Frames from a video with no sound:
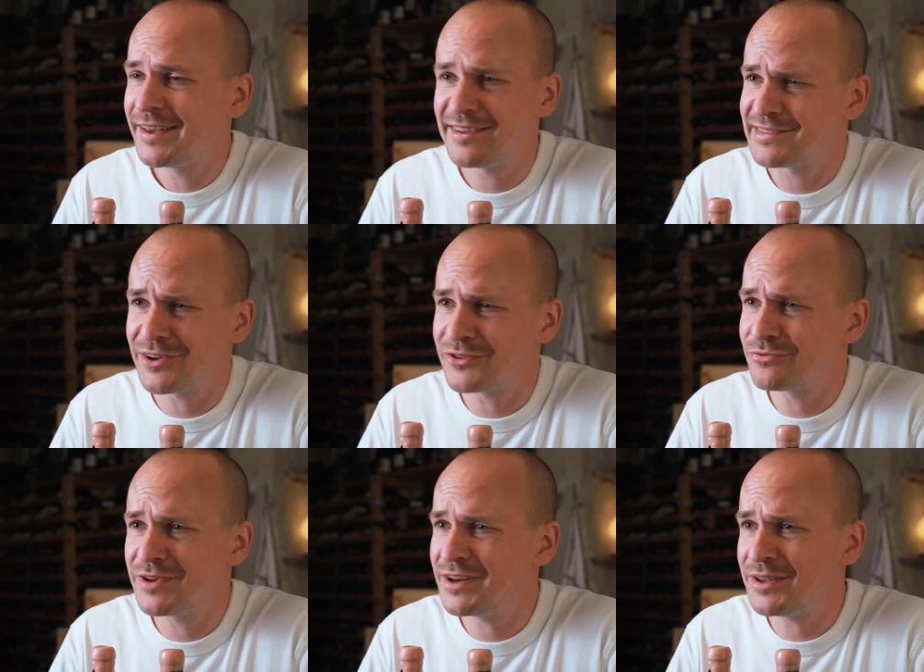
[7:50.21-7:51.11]
is not
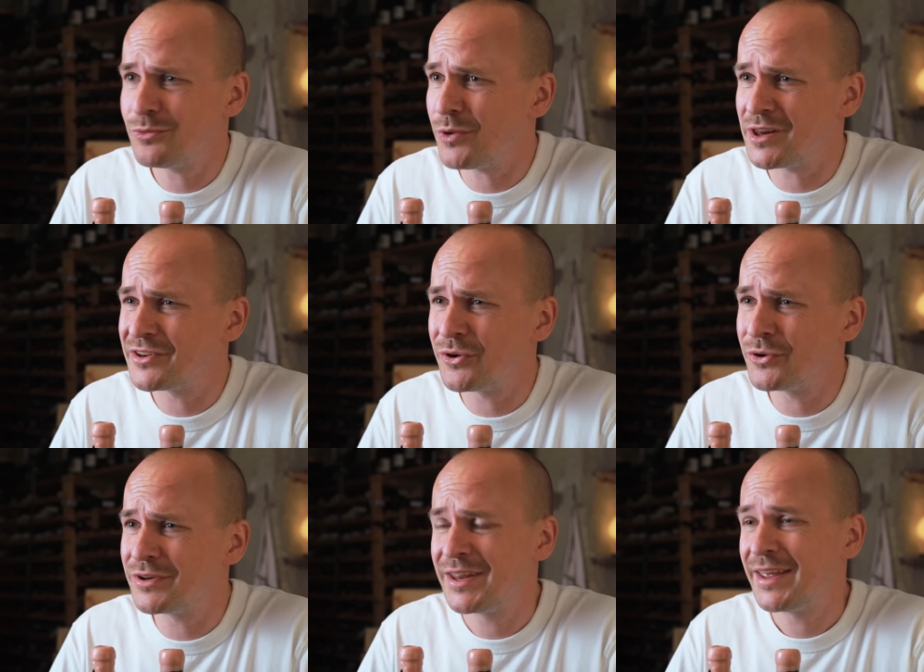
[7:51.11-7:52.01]
really well
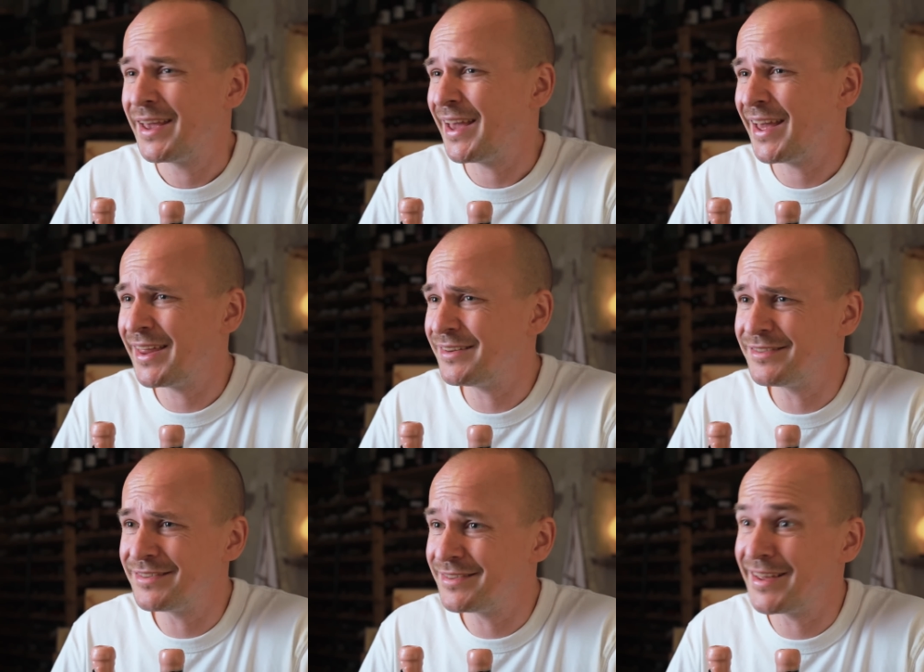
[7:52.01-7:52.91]
known
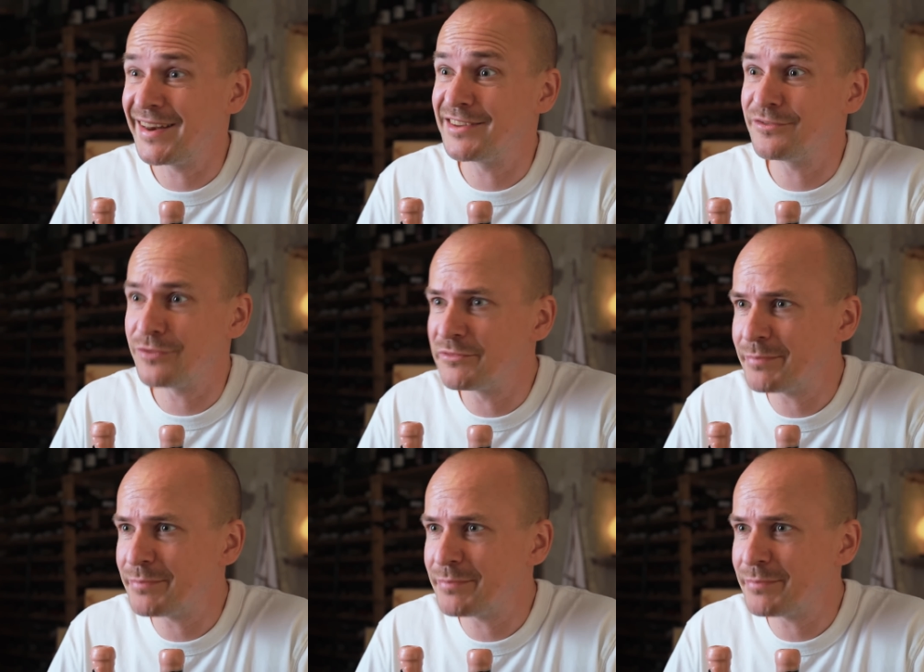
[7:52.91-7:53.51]
and that it's from